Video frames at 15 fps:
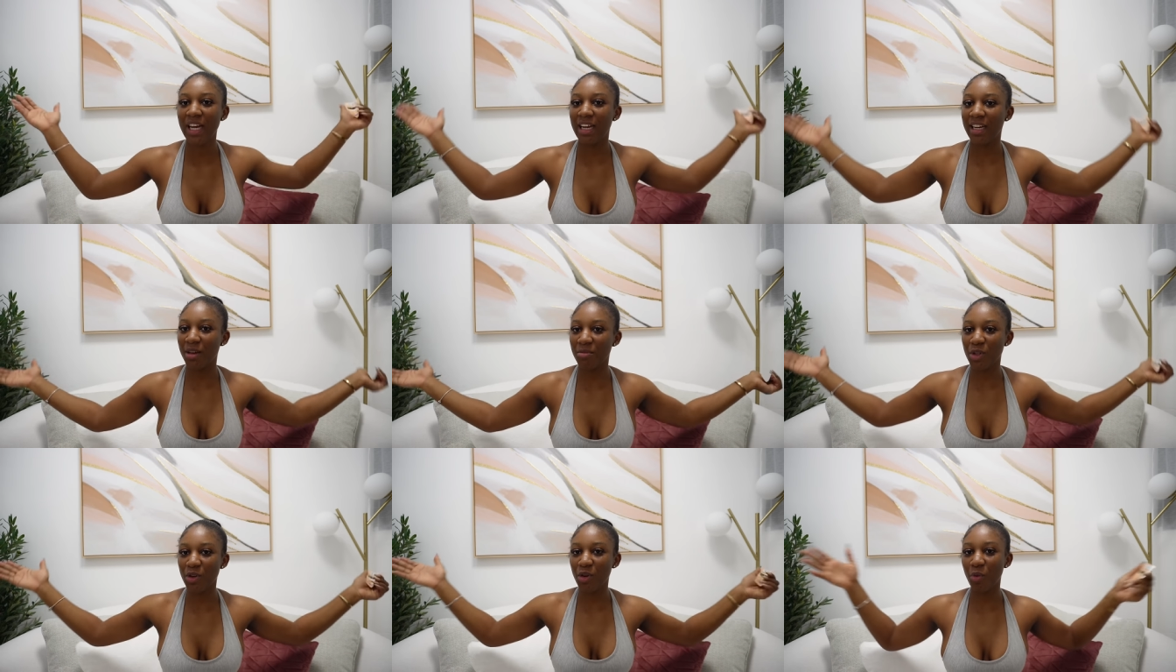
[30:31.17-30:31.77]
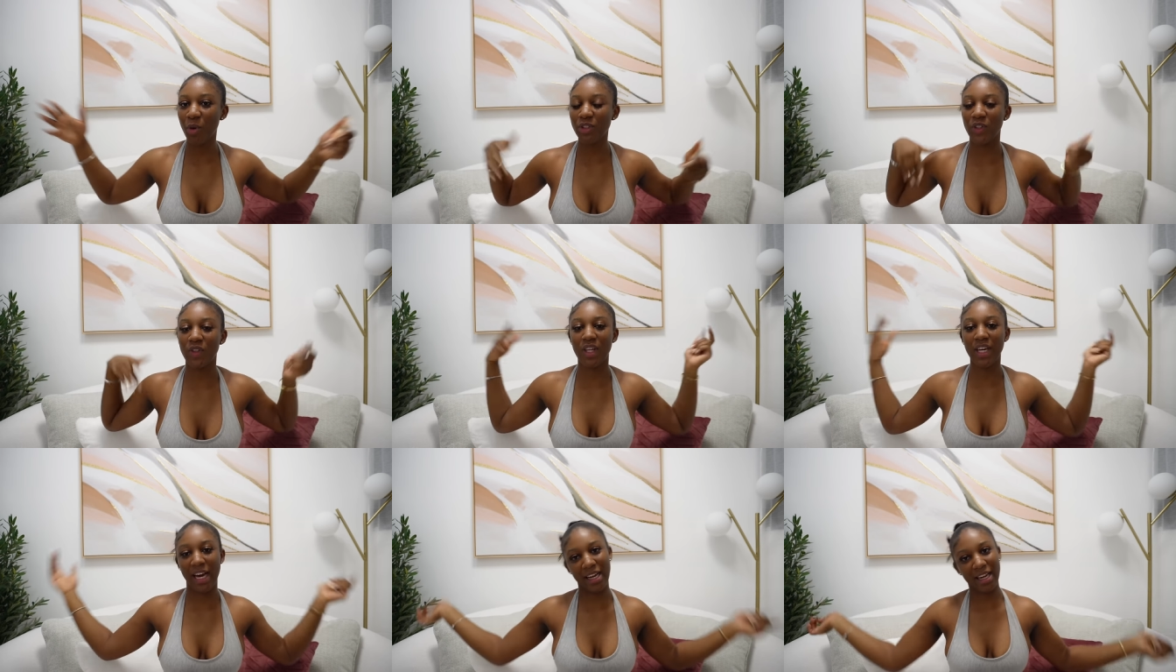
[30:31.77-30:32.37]
let me know what you
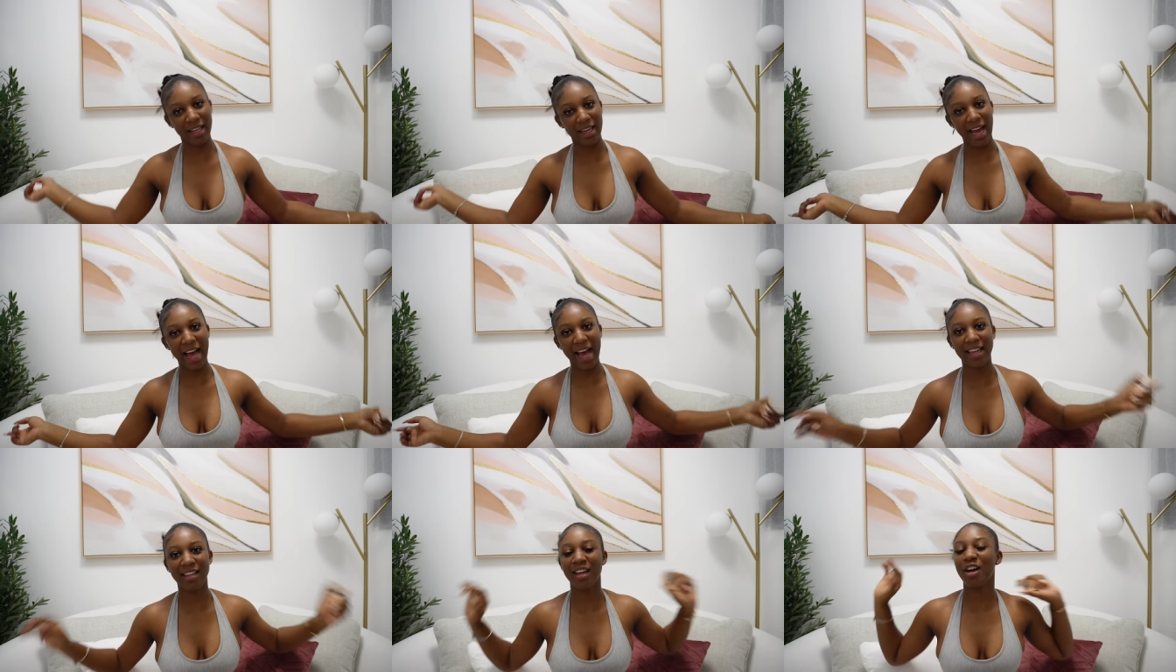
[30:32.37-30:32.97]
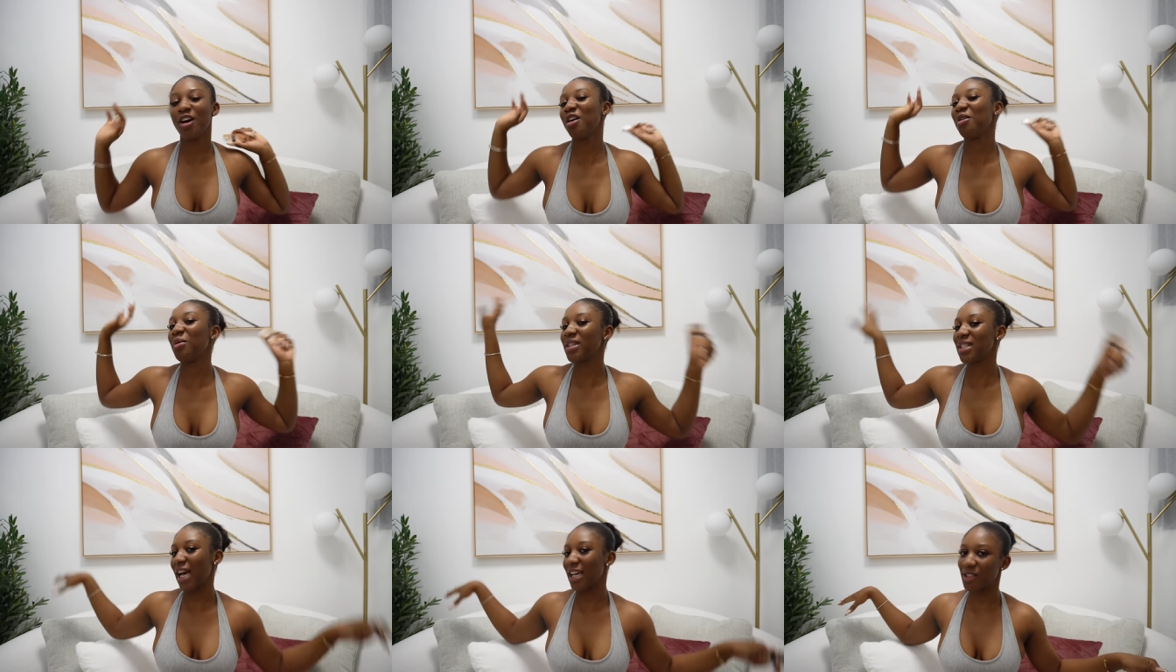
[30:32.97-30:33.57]
think i can add or
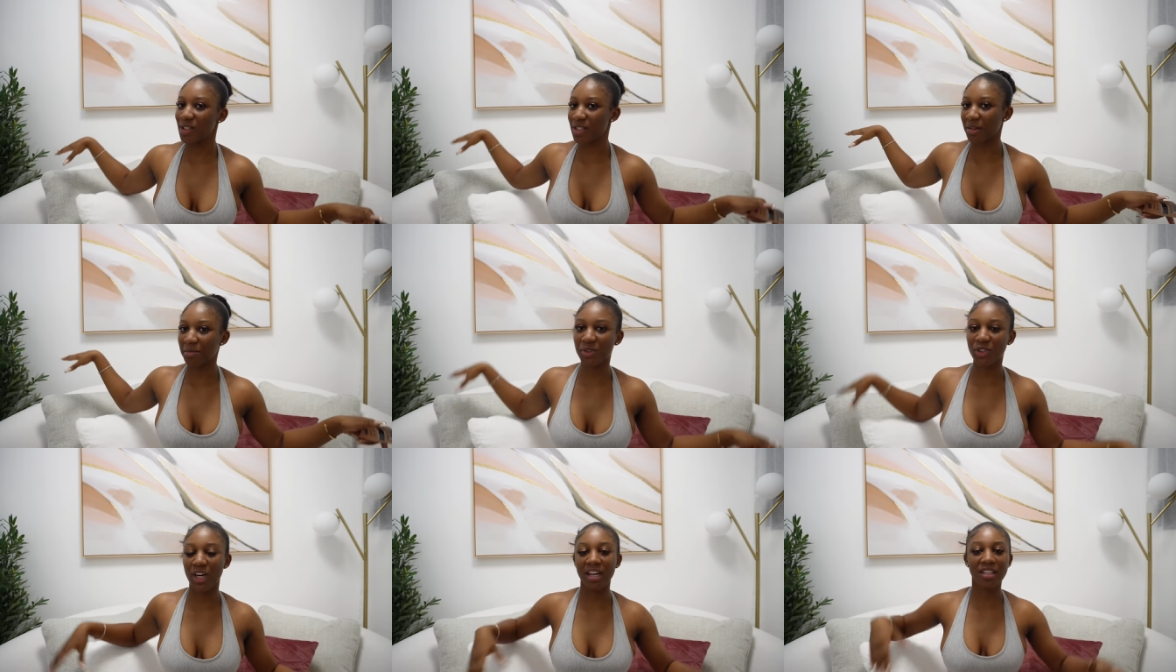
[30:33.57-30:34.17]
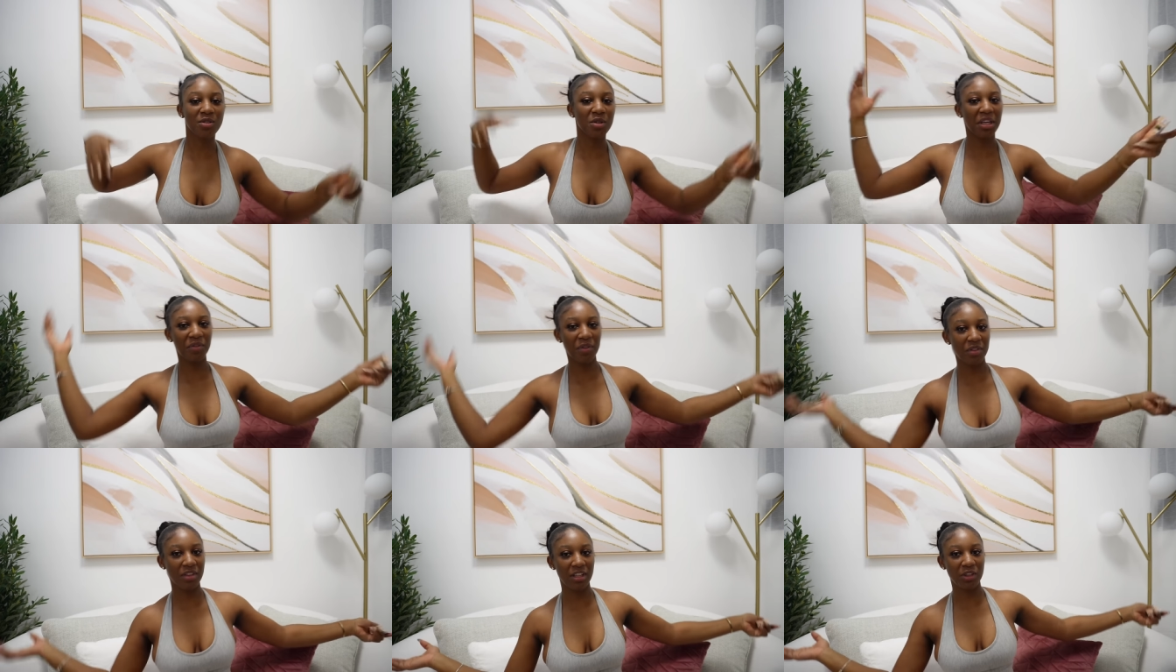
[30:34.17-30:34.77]
what i should subtract if
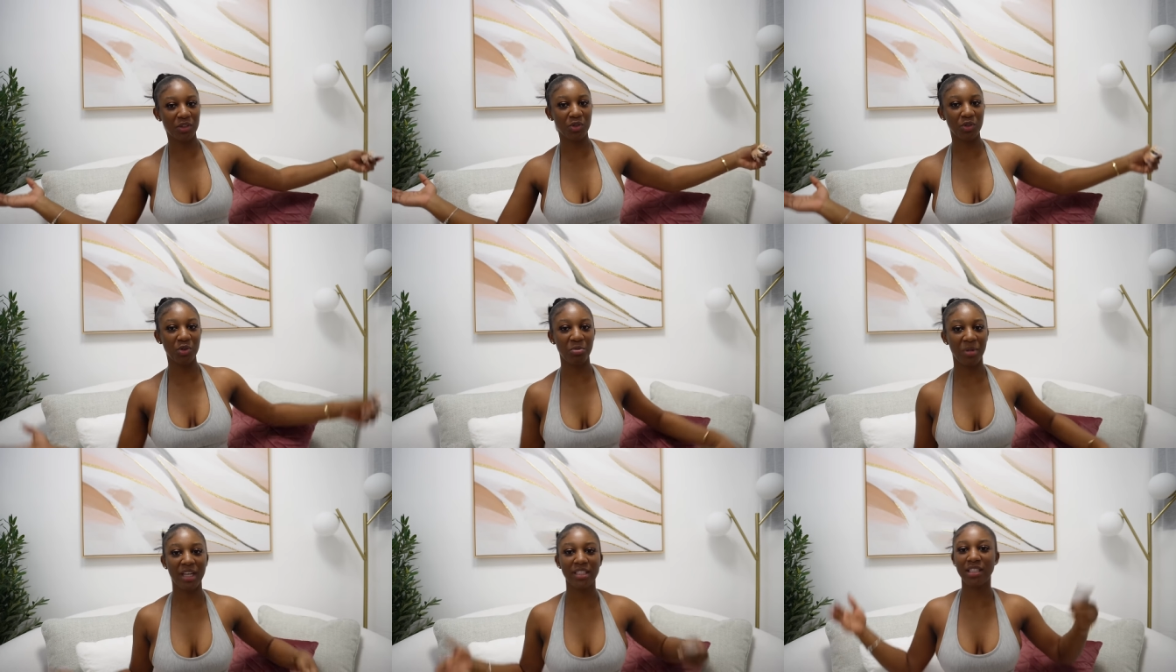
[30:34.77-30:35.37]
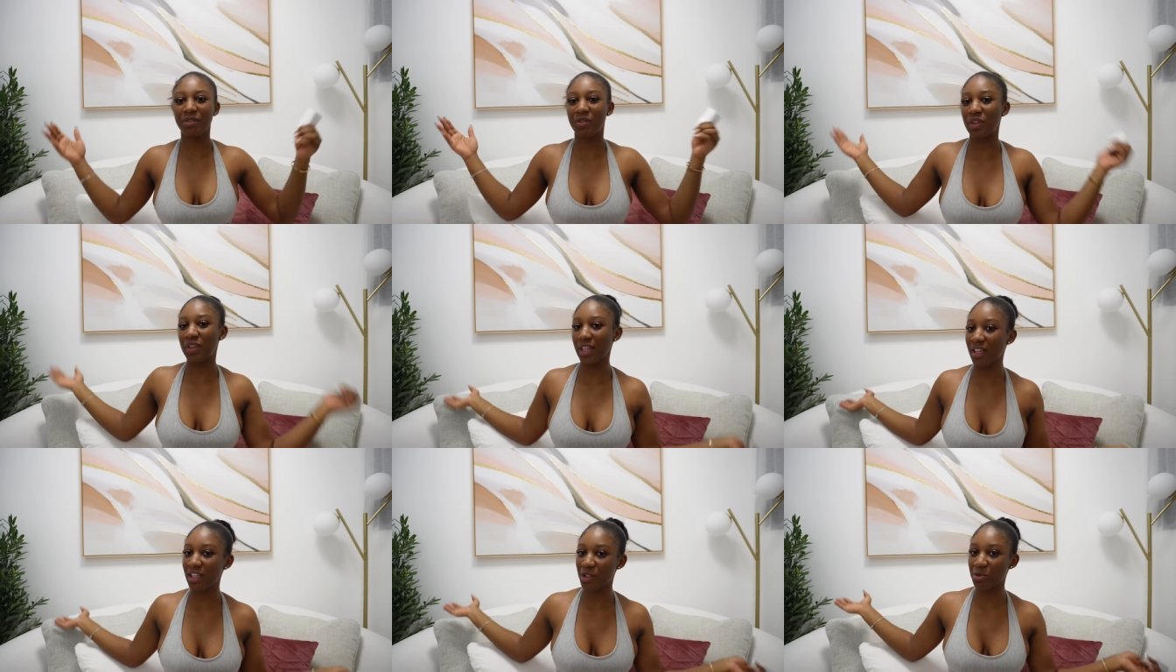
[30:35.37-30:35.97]
you think it's too much if you
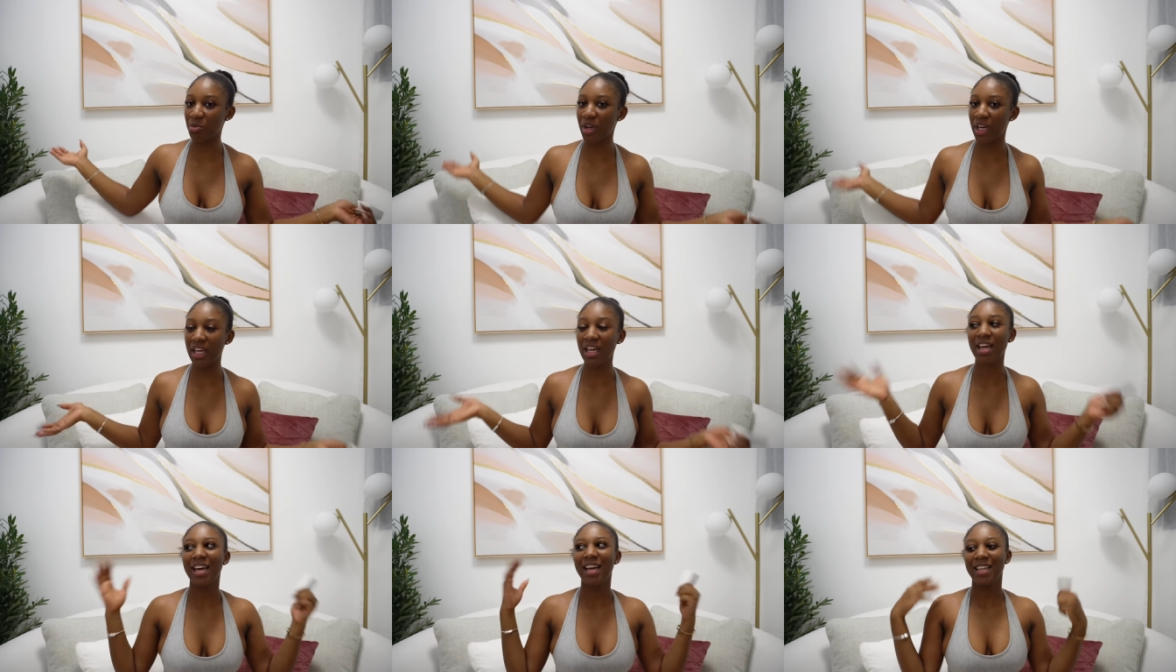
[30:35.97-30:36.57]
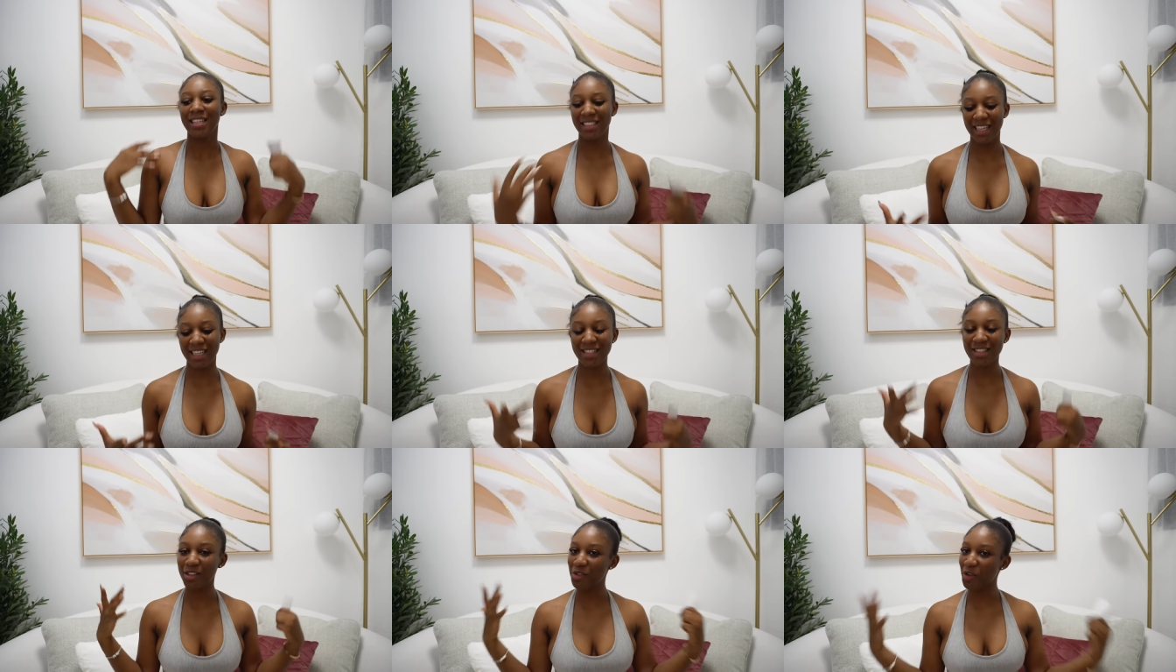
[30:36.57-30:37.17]
think it's pretty
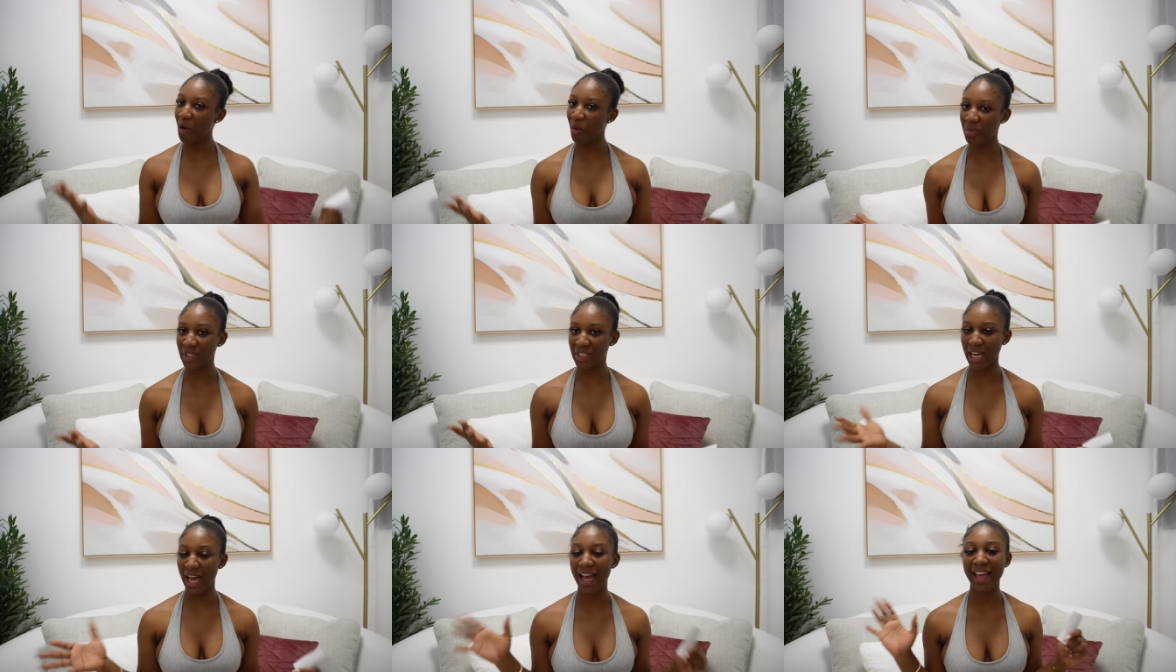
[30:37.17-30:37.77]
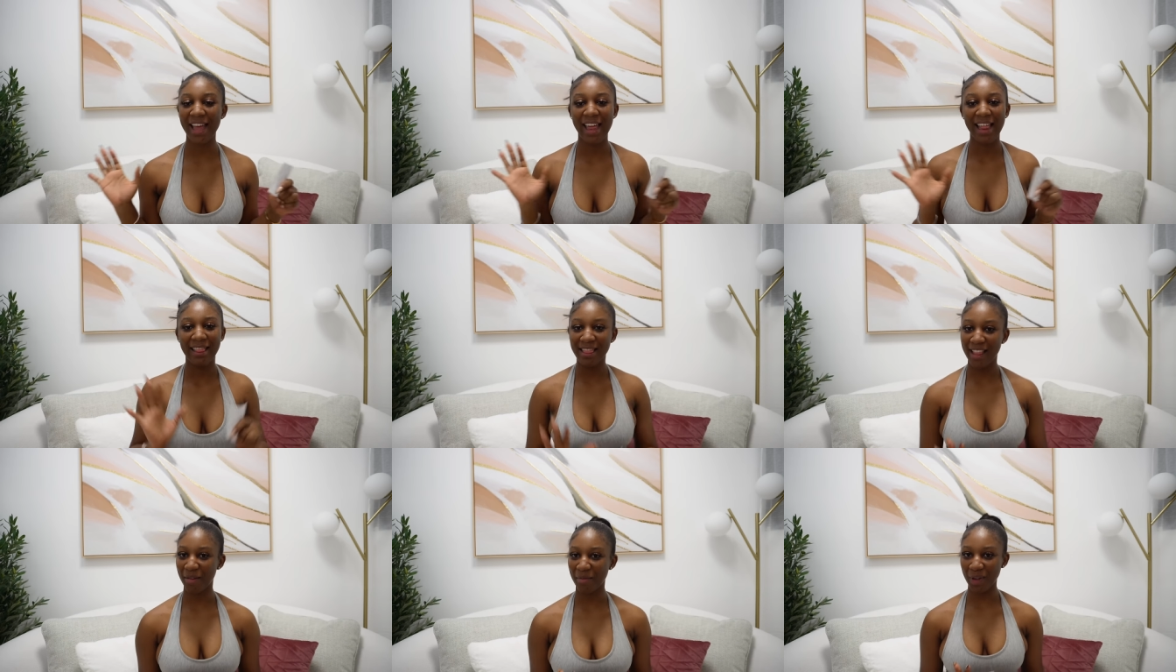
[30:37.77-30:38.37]
just don't be shy
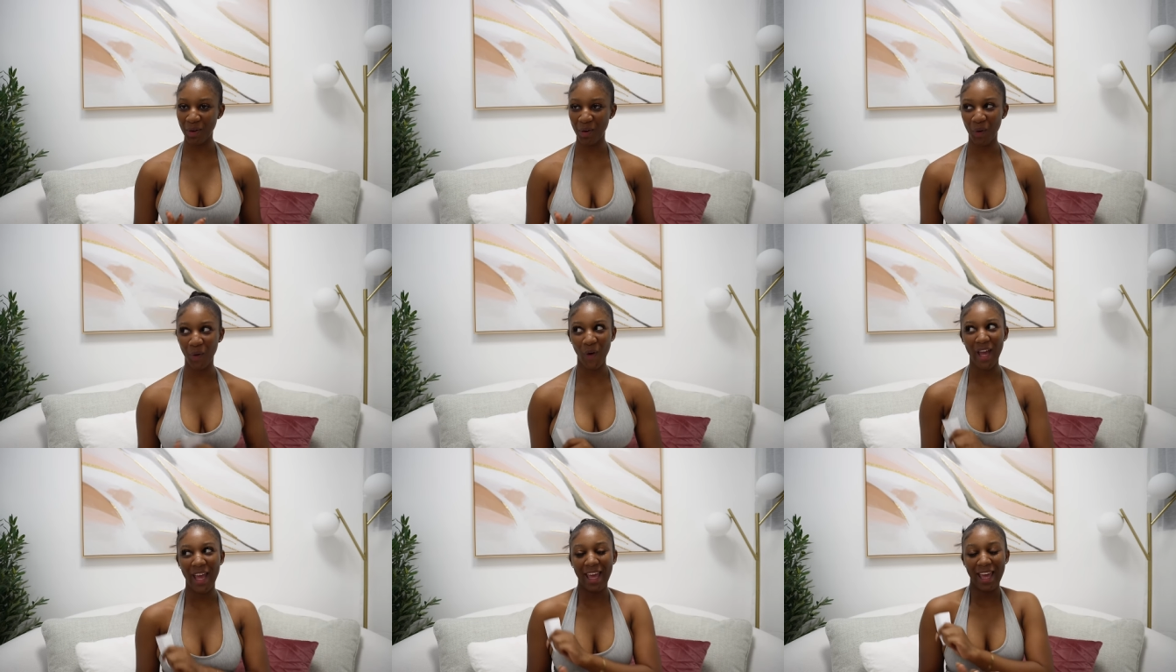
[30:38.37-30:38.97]
let me know